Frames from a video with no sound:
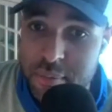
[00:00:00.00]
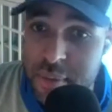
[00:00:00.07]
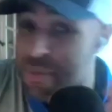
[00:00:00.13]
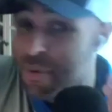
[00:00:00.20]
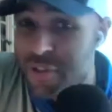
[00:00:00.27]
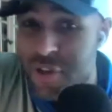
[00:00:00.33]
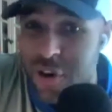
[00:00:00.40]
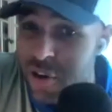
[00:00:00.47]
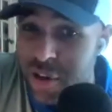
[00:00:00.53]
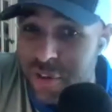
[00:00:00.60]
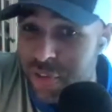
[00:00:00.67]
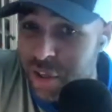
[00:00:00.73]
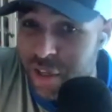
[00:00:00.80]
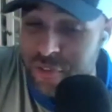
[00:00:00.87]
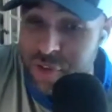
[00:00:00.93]
Maybe you start on
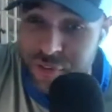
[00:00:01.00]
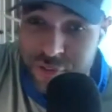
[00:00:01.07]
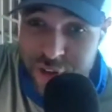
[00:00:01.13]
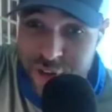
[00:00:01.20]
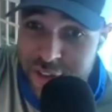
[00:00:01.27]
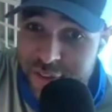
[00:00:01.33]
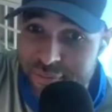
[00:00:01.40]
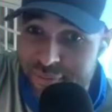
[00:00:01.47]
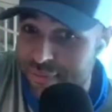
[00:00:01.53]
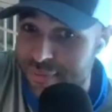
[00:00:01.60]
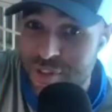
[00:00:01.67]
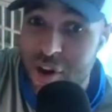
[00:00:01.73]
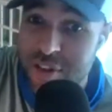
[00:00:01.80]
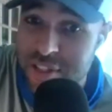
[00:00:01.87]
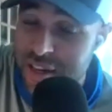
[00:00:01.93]
ConvertKit if you're feeling
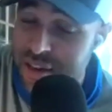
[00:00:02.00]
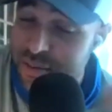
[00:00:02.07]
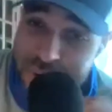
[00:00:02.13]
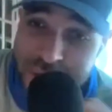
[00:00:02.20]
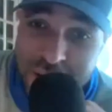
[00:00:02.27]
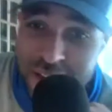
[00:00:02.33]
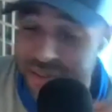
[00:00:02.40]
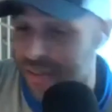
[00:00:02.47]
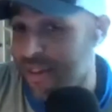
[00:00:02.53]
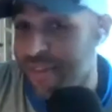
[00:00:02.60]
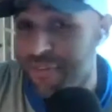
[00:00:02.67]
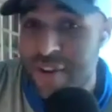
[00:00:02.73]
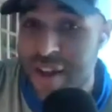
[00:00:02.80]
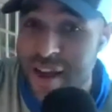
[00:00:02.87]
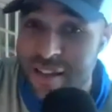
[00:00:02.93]
saucy, but
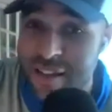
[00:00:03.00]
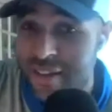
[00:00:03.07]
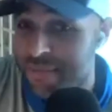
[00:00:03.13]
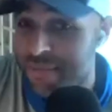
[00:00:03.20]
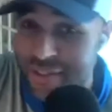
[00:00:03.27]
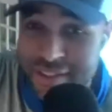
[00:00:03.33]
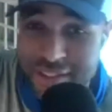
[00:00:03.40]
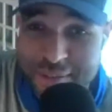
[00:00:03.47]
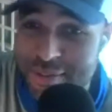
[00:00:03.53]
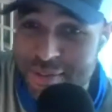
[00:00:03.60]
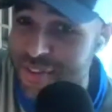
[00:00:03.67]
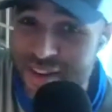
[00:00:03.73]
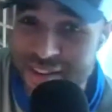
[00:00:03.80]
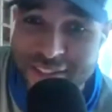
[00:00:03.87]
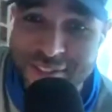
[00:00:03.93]
if not, then MailChimp's
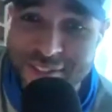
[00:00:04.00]
fine too. So,